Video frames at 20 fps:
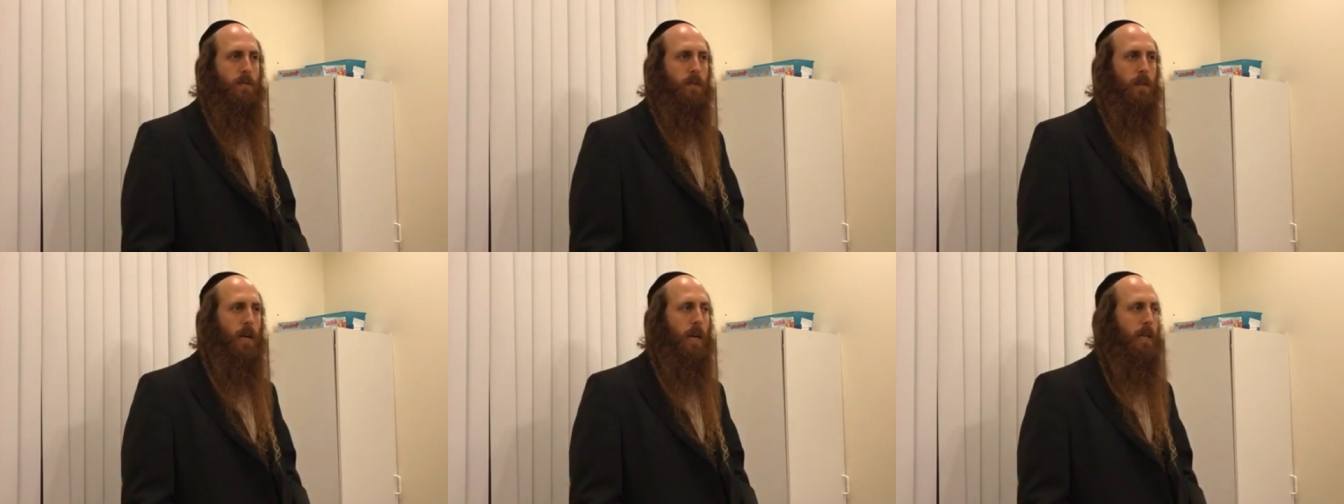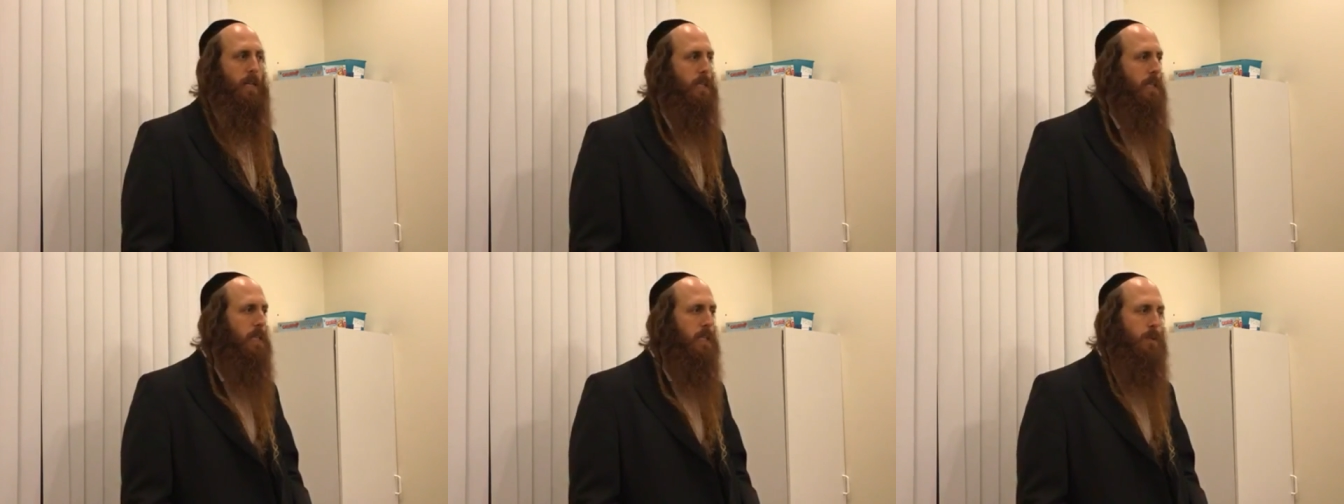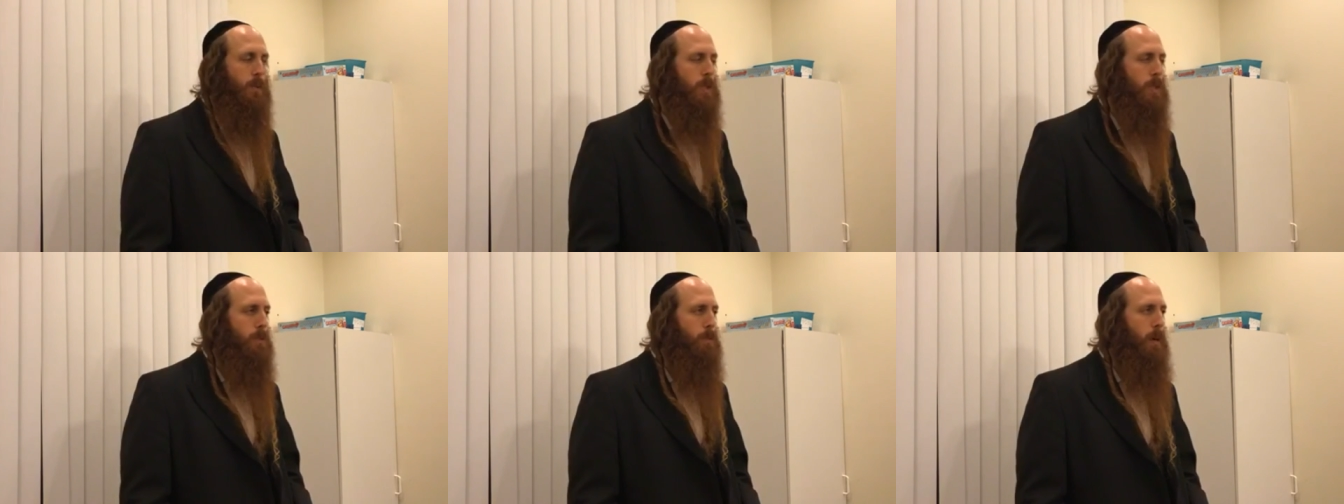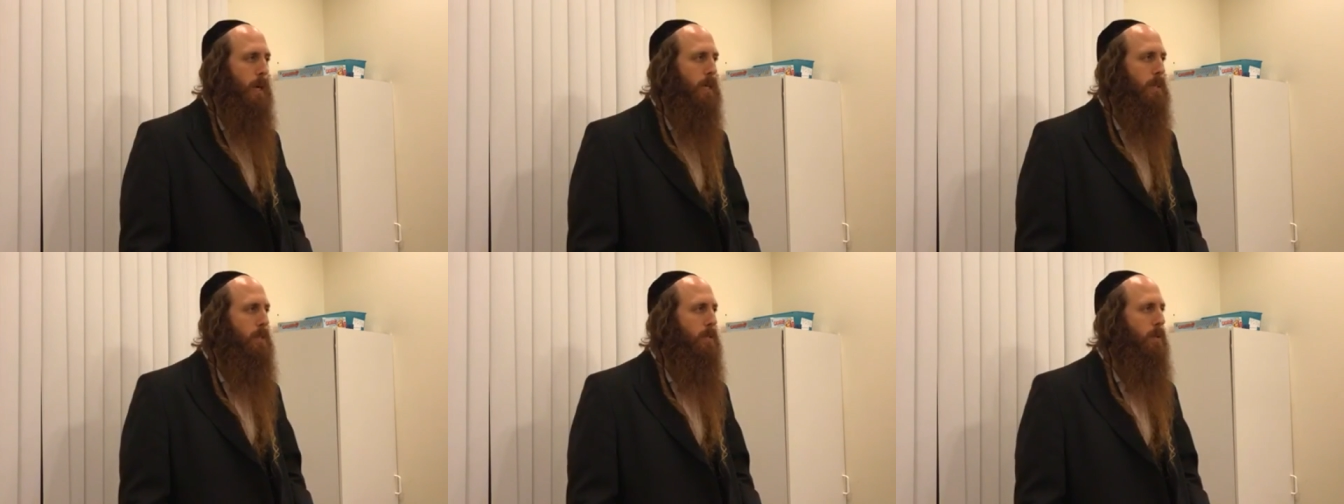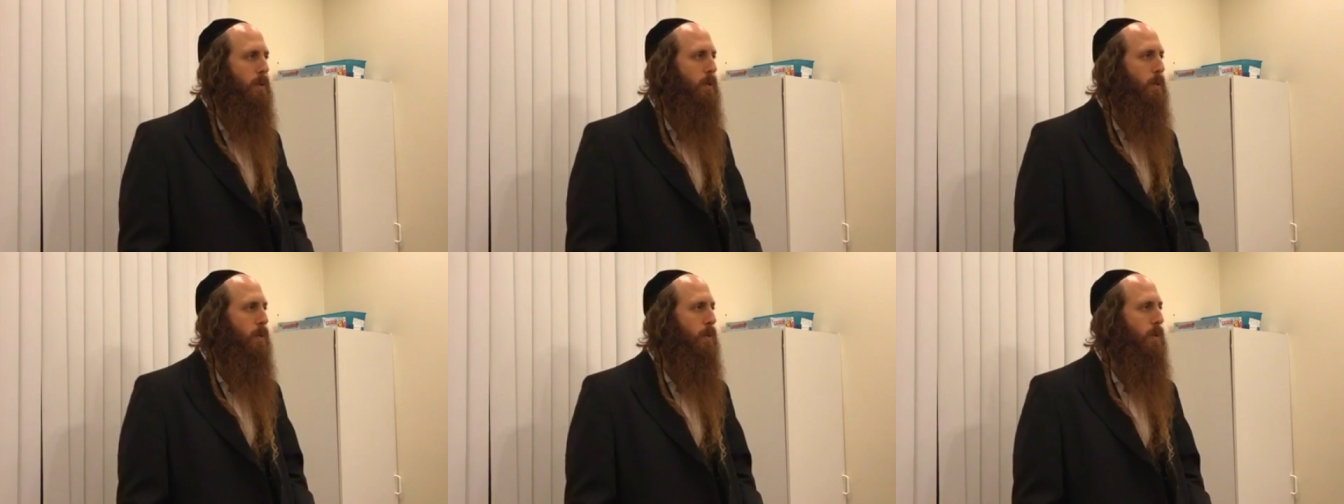I disrespected
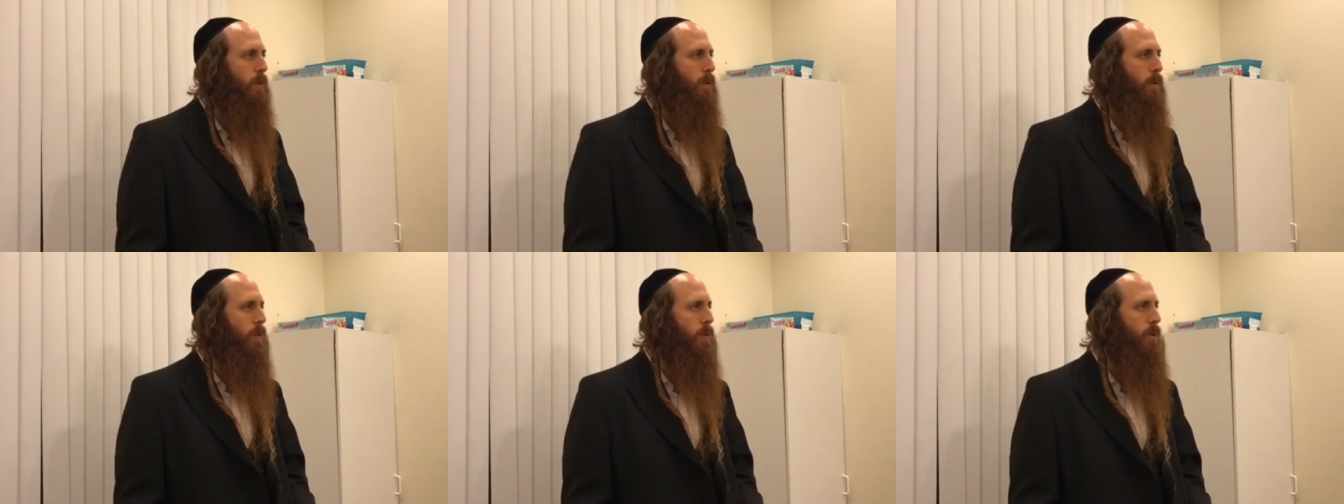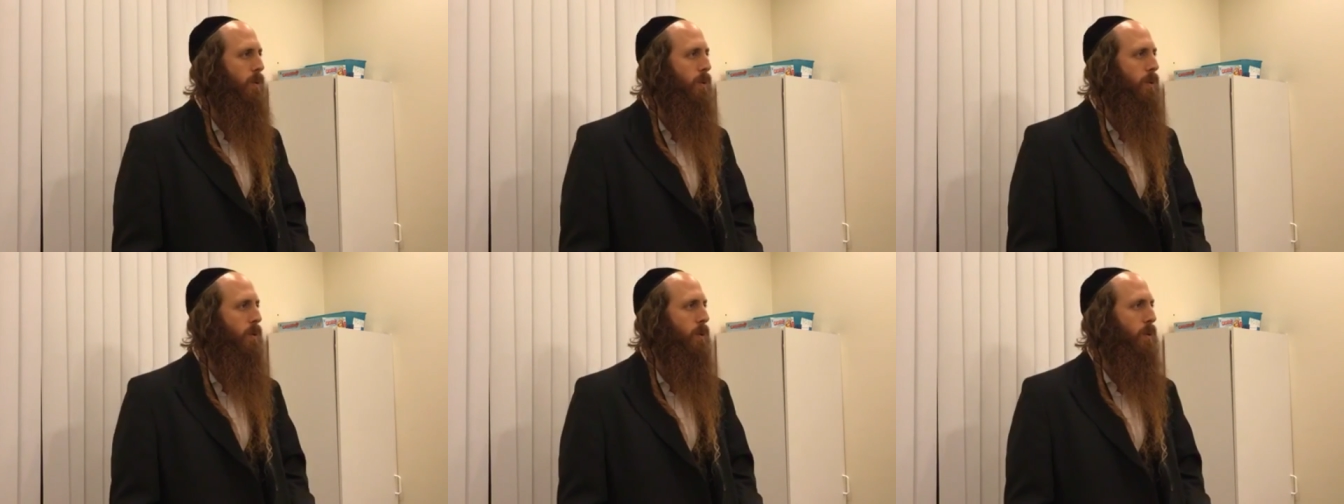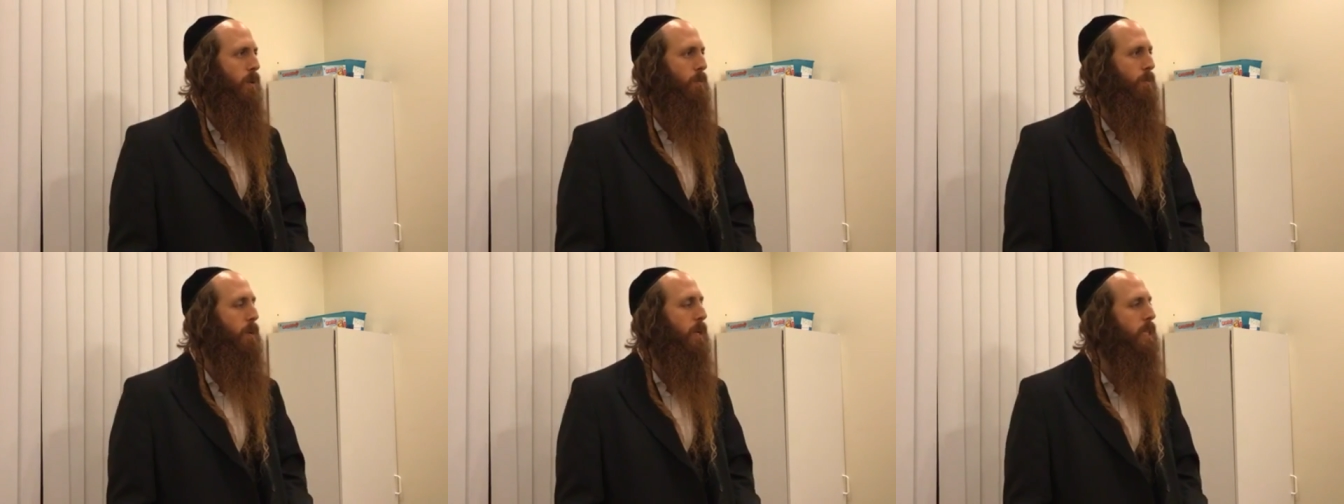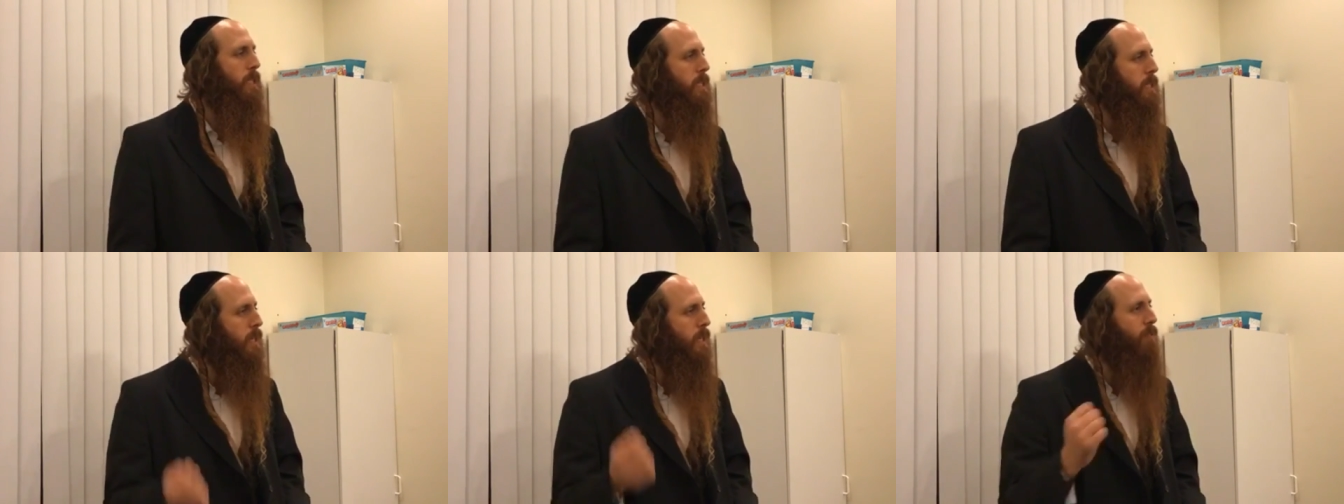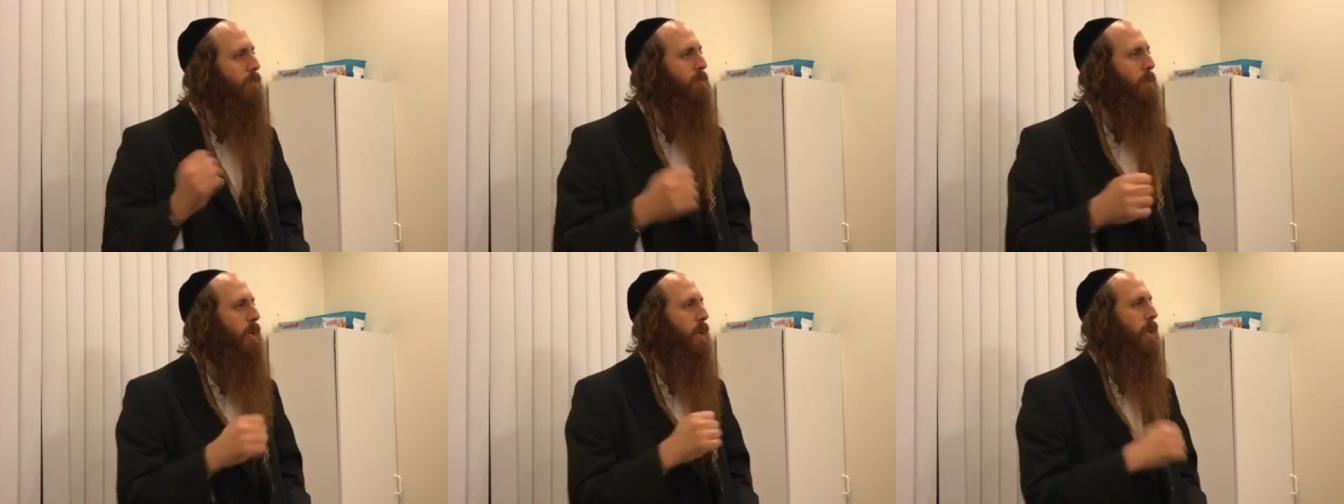you. Please
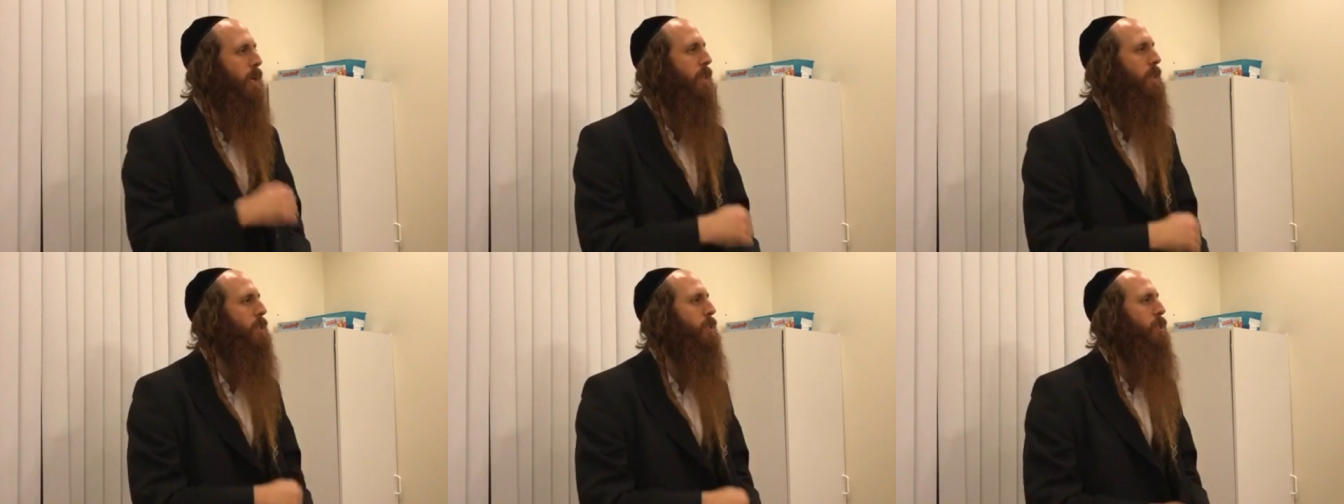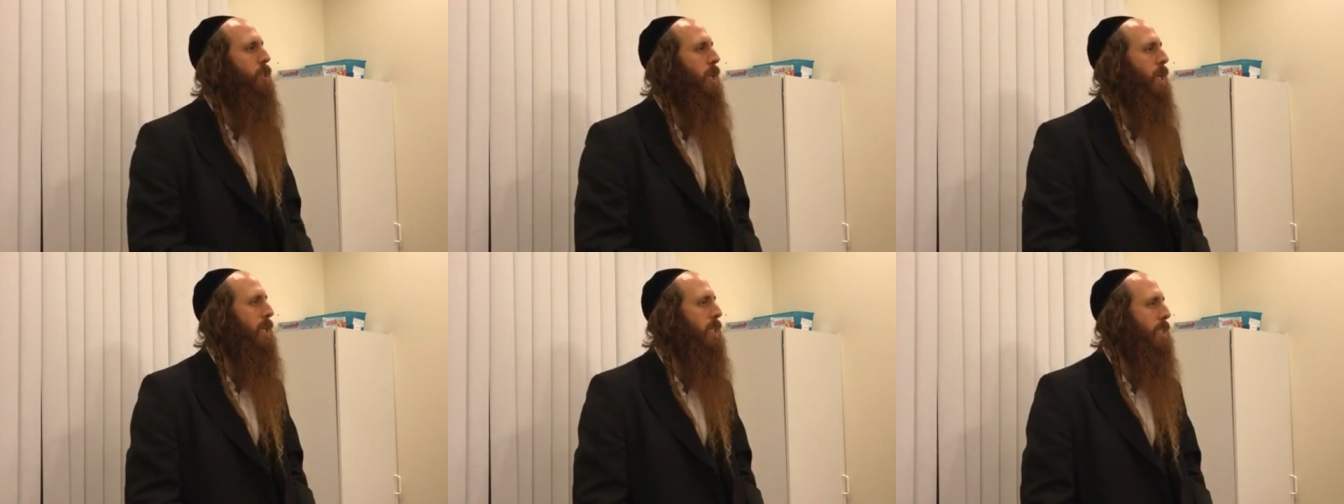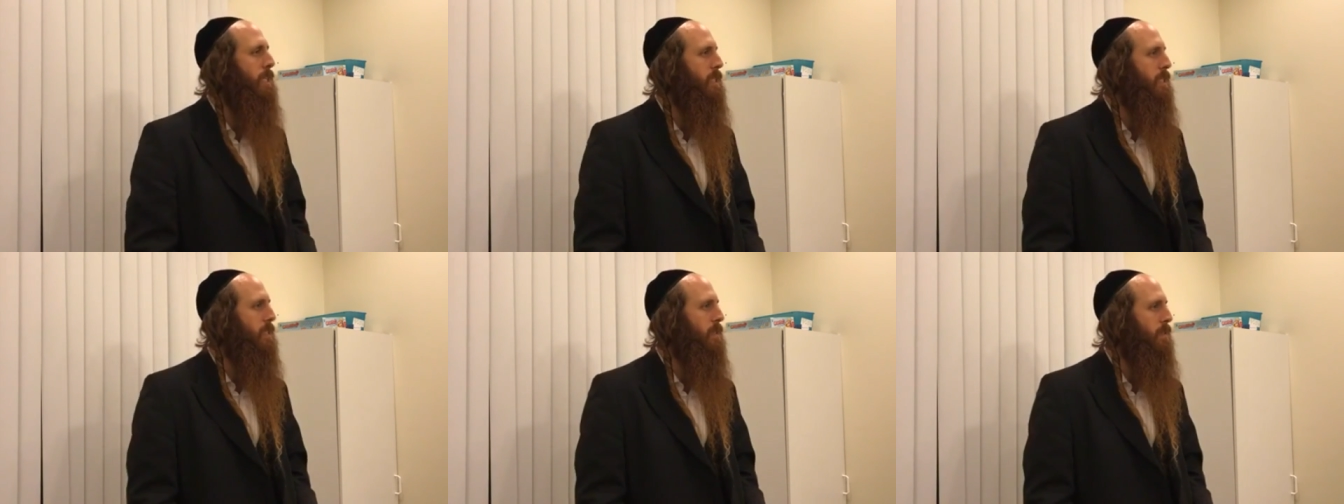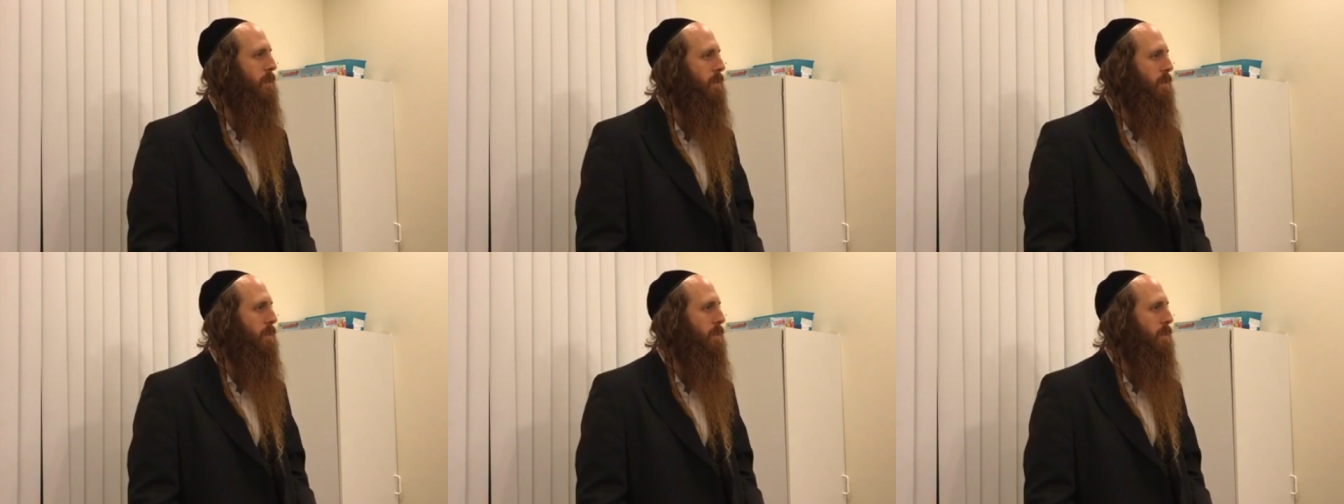give me another chance.